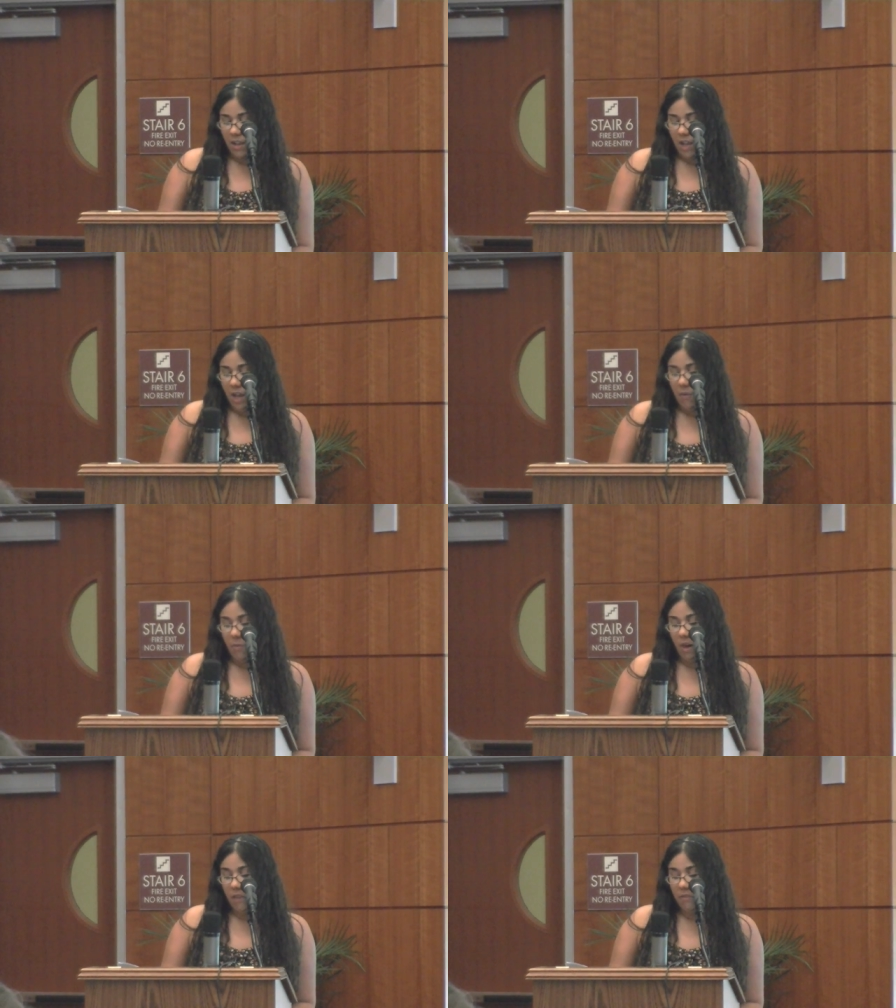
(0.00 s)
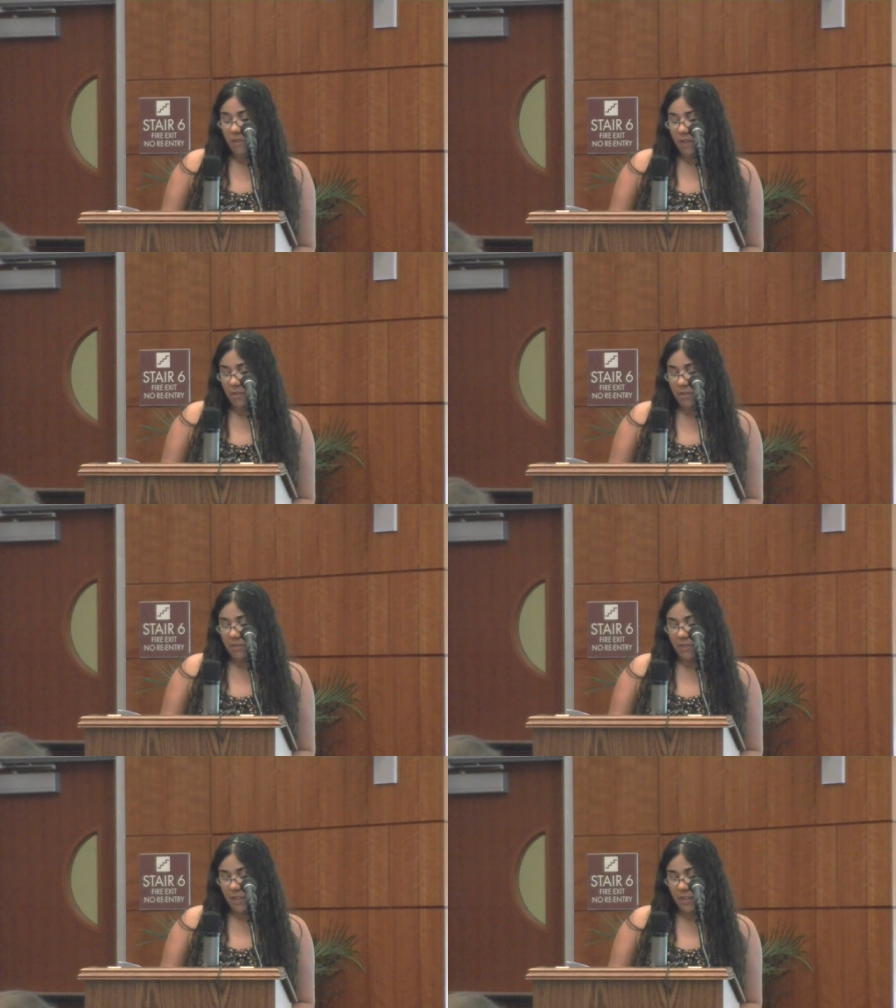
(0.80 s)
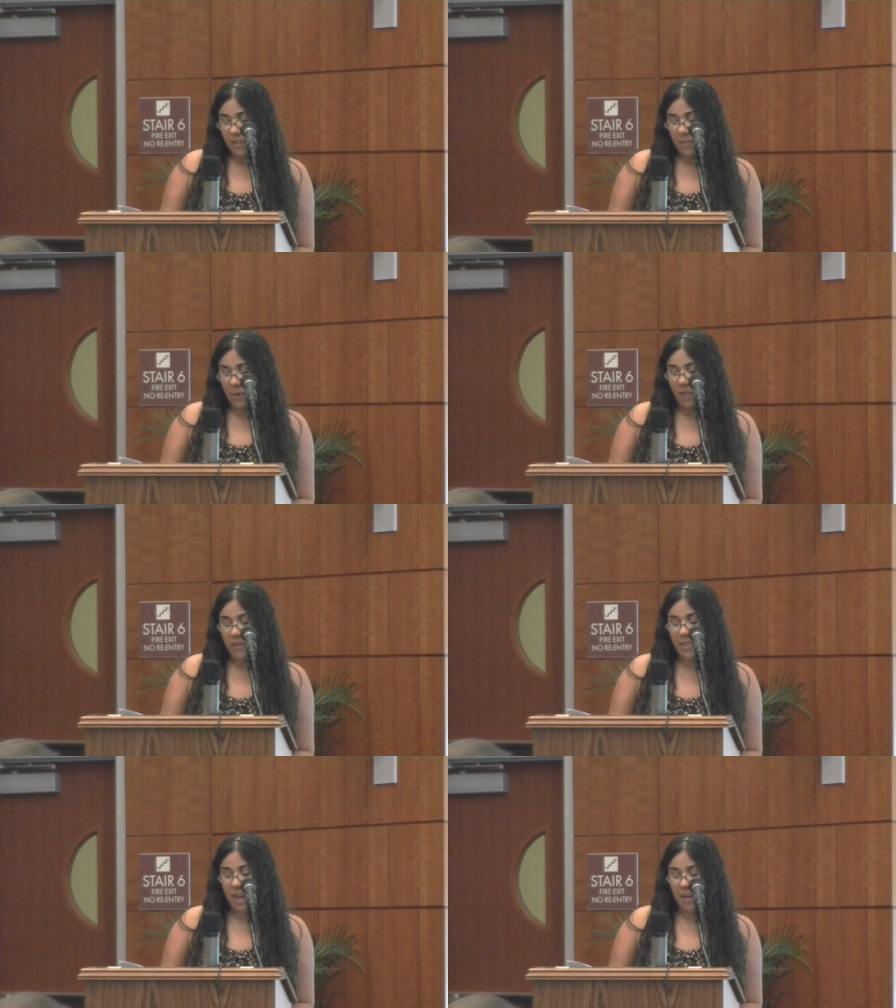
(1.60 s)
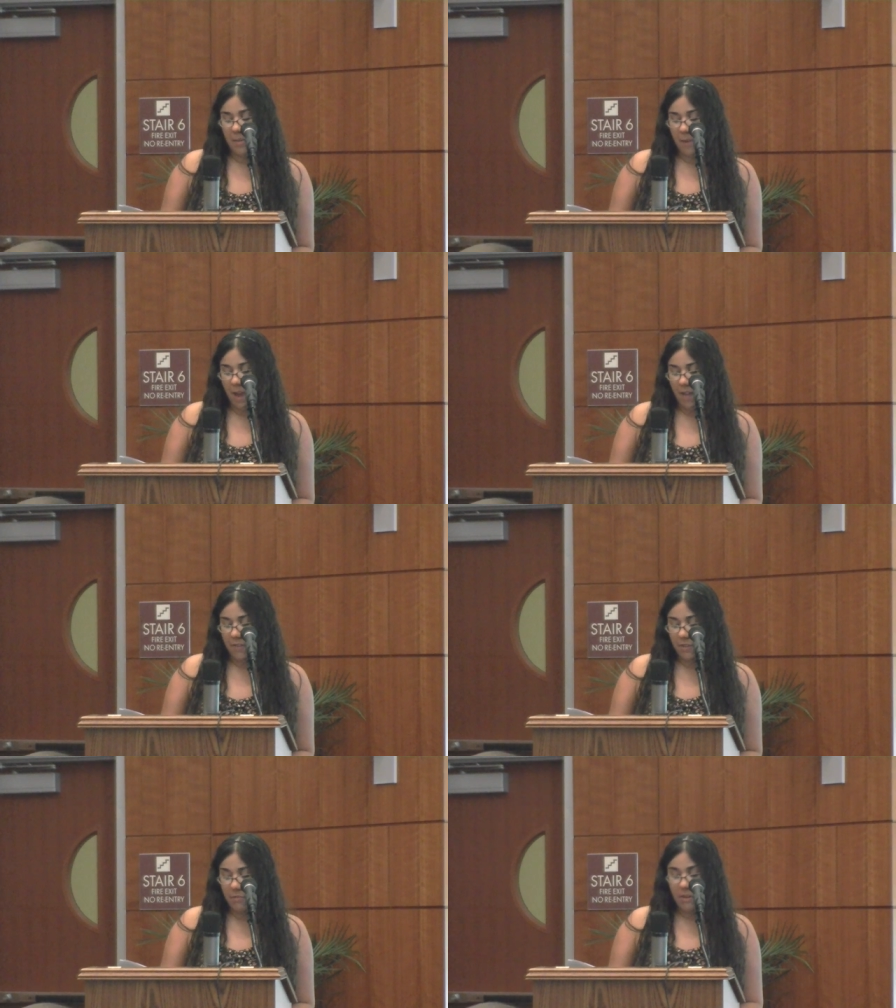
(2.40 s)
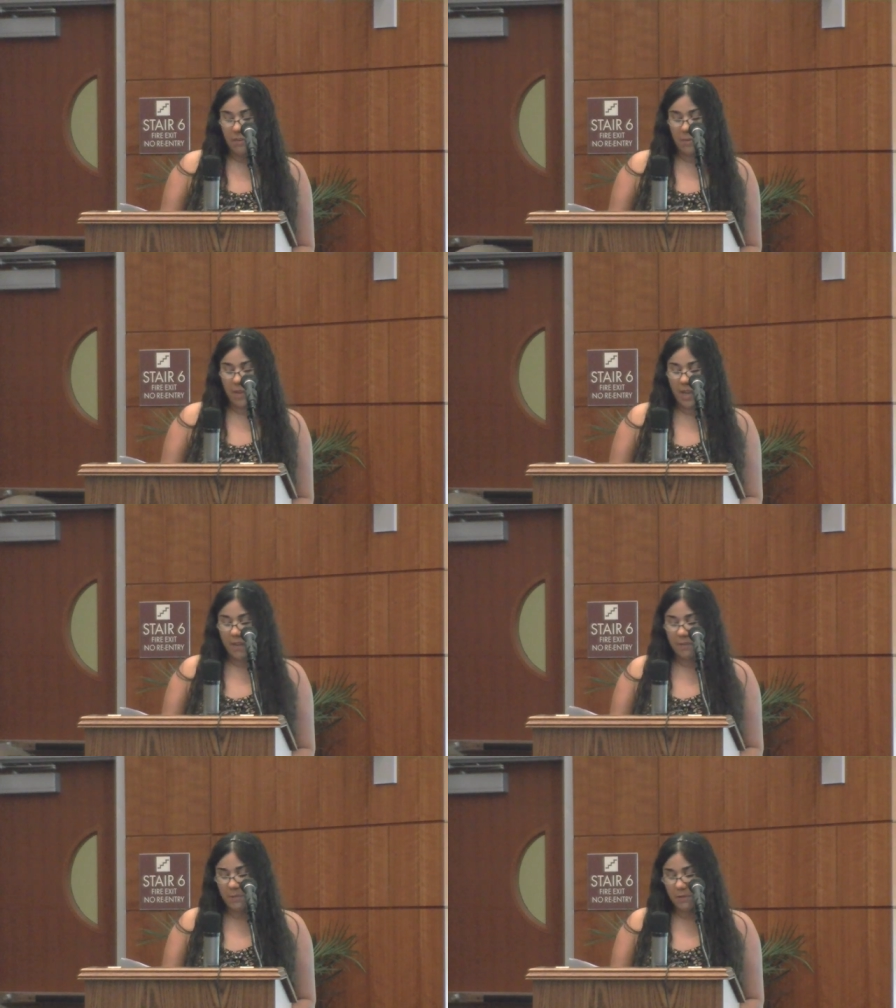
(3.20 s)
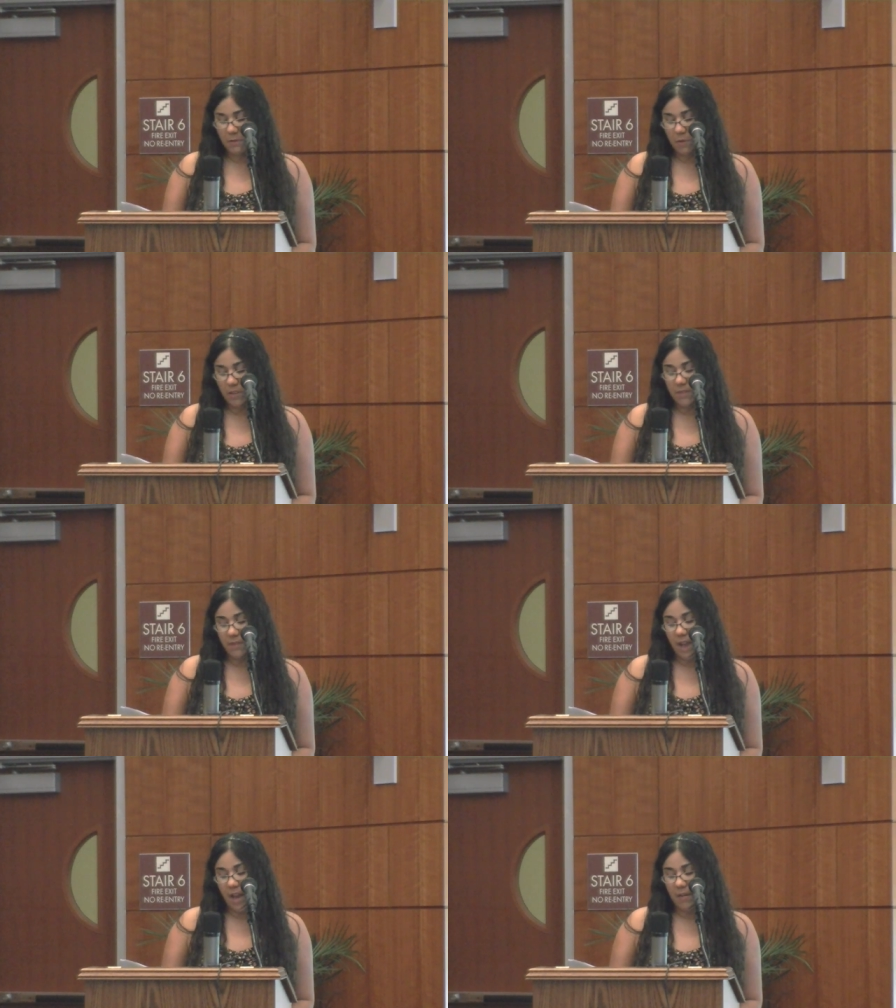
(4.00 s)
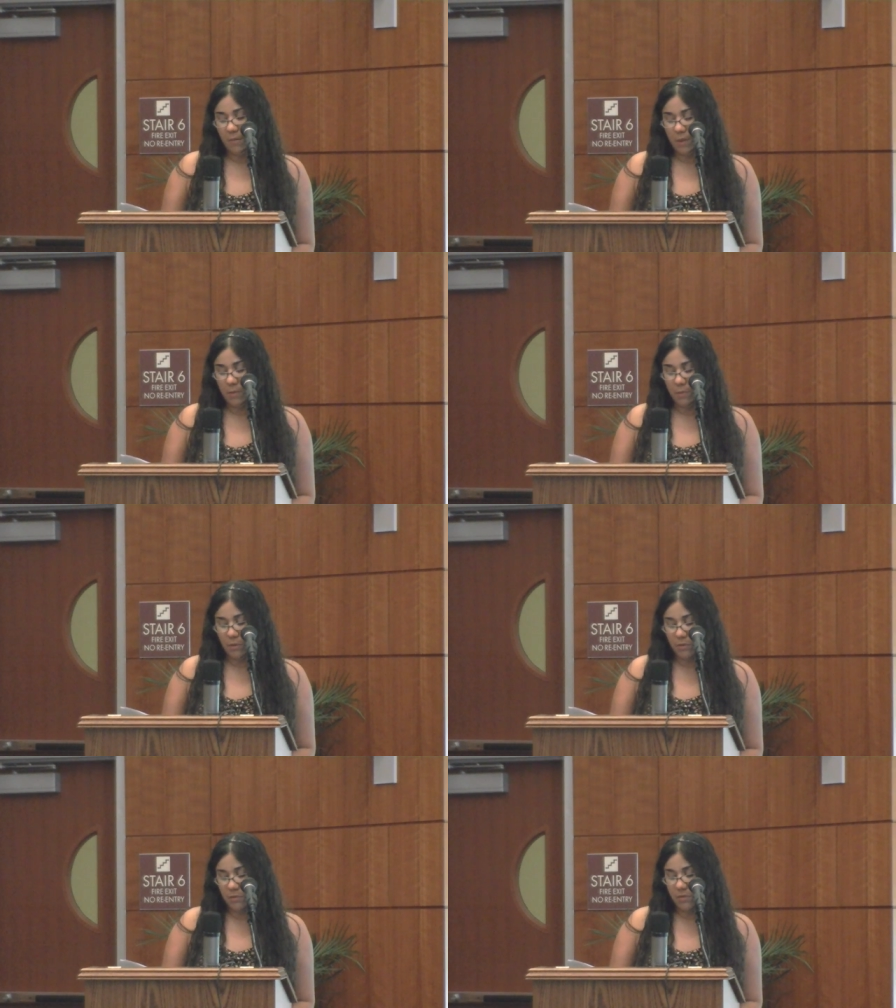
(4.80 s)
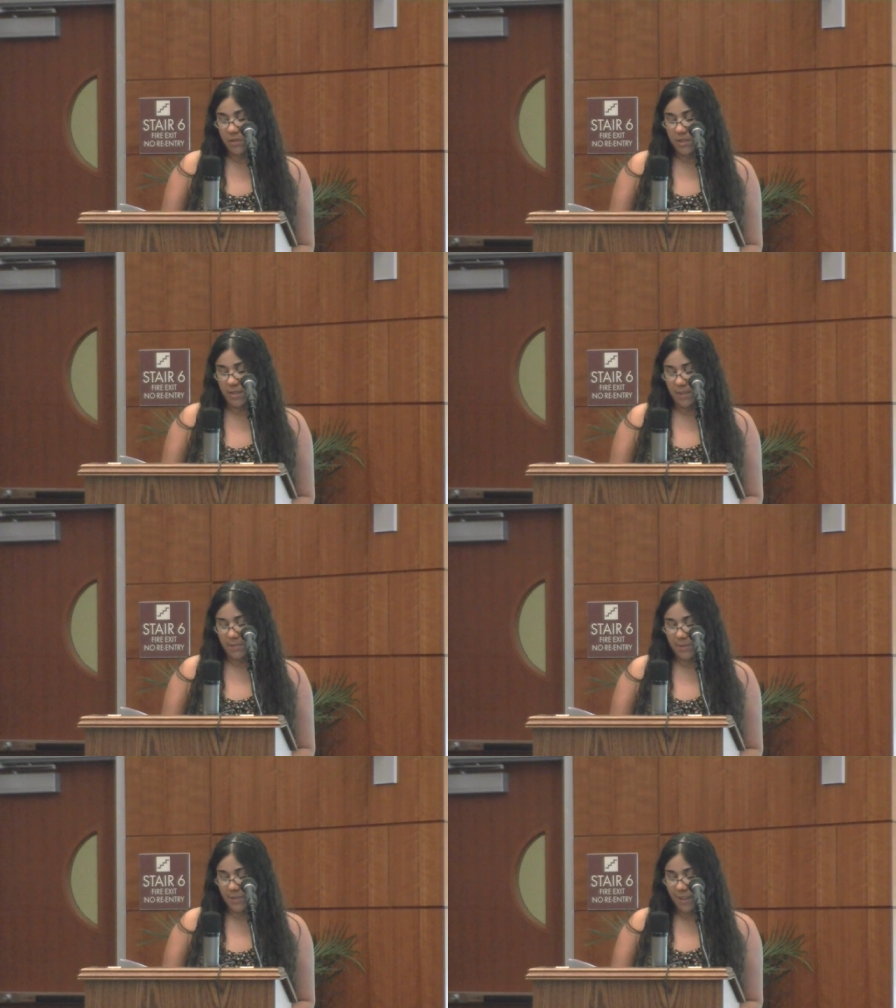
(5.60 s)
I will walk forever, if needed, upon the tattered path you never paved, but forced flat with brute footsteps,